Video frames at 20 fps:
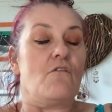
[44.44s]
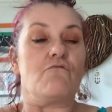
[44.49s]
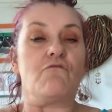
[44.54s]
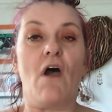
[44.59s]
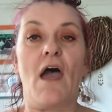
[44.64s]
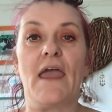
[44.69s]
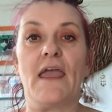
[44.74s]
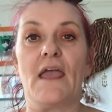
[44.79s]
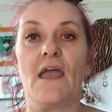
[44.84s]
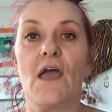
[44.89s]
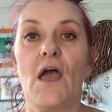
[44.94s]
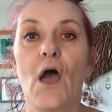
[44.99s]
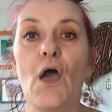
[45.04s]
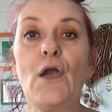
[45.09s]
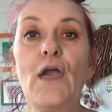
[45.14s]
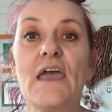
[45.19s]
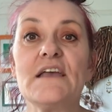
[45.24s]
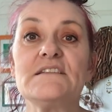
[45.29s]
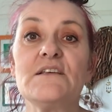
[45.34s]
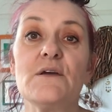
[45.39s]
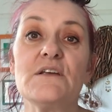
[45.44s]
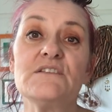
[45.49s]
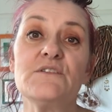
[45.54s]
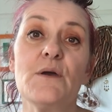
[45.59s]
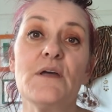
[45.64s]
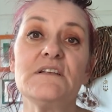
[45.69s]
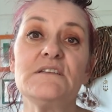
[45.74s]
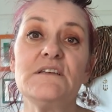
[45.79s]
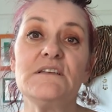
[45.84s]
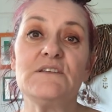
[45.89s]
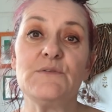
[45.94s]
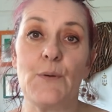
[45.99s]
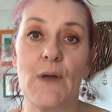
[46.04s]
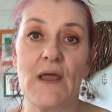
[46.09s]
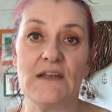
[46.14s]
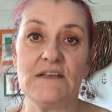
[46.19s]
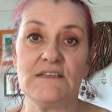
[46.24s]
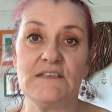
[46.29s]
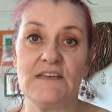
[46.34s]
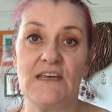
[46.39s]
Right, okay, so in
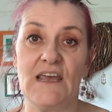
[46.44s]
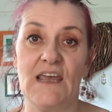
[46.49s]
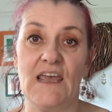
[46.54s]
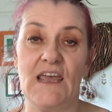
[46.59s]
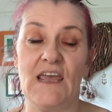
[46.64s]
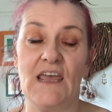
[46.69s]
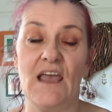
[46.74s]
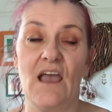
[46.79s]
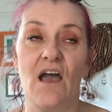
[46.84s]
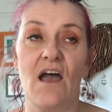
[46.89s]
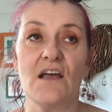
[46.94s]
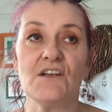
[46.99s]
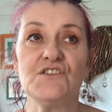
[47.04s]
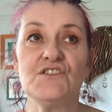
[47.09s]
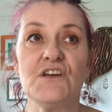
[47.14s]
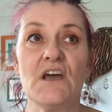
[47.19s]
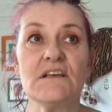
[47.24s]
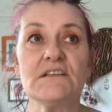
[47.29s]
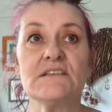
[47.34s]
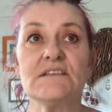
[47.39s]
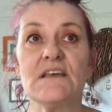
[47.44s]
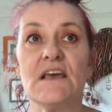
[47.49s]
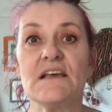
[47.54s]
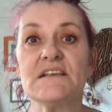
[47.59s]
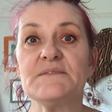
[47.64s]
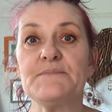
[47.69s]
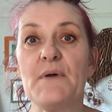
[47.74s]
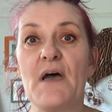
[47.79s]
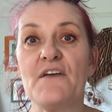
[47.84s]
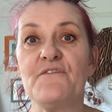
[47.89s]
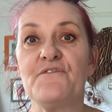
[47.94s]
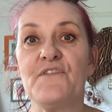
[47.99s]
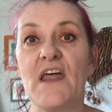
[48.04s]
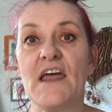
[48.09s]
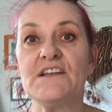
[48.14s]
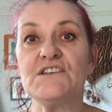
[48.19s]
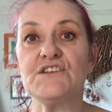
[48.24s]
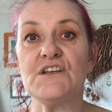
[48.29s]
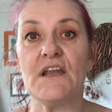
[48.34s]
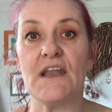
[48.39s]
2020, just as my
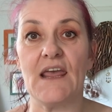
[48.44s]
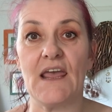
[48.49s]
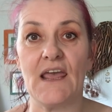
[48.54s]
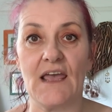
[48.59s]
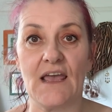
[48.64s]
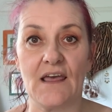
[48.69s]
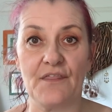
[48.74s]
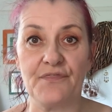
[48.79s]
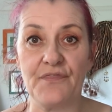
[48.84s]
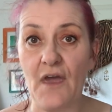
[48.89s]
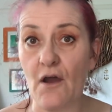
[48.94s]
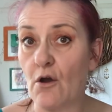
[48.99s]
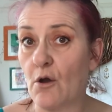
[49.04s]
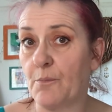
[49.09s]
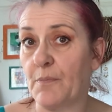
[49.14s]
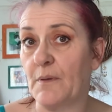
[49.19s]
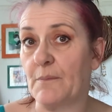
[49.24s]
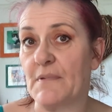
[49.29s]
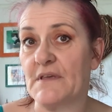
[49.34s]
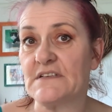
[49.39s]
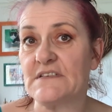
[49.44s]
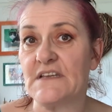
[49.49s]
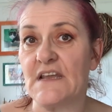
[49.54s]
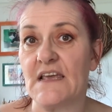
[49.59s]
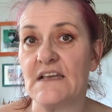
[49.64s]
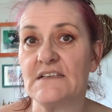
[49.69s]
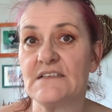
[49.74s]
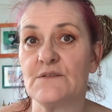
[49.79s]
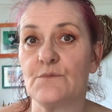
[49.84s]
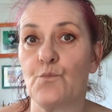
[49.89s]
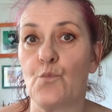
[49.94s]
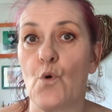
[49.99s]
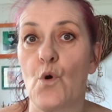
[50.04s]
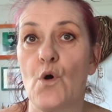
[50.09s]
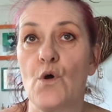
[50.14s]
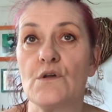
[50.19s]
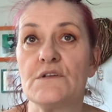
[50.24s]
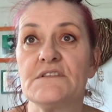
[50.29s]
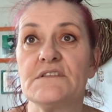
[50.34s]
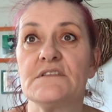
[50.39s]
fledgling therapy business
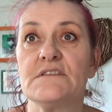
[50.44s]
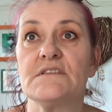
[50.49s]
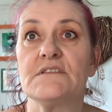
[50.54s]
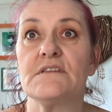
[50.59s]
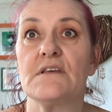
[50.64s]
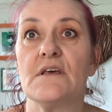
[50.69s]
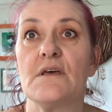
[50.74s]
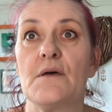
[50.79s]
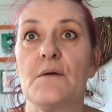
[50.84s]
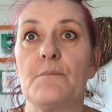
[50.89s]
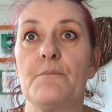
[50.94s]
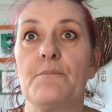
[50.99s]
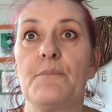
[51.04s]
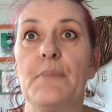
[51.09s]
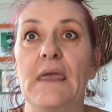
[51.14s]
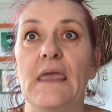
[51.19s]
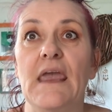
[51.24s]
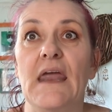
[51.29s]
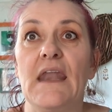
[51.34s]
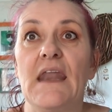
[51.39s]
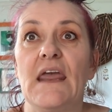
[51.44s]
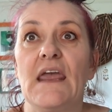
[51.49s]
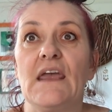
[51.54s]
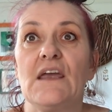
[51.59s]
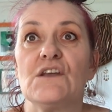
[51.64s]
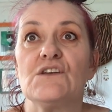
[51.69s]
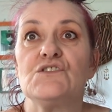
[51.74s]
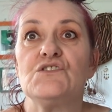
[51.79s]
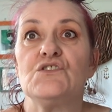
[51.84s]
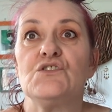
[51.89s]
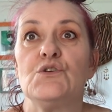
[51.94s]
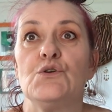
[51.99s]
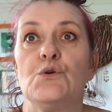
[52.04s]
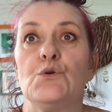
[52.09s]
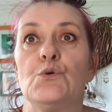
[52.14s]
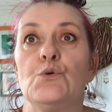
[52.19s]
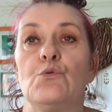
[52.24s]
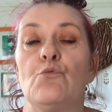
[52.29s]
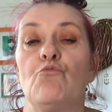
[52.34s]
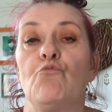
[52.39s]
was beginning
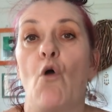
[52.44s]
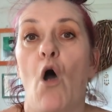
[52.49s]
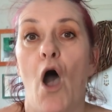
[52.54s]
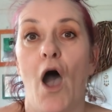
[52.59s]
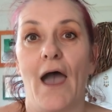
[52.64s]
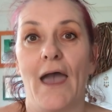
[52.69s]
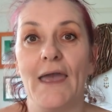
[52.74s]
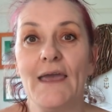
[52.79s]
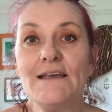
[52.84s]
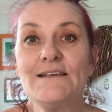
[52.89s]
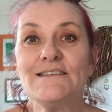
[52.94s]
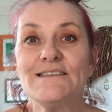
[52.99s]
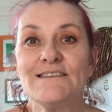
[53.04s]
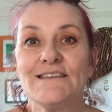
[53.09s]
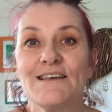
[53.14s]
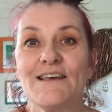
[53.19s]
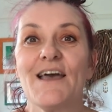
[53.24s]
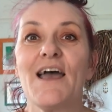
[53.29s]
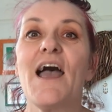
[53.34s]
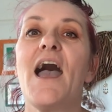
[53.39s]
to rise,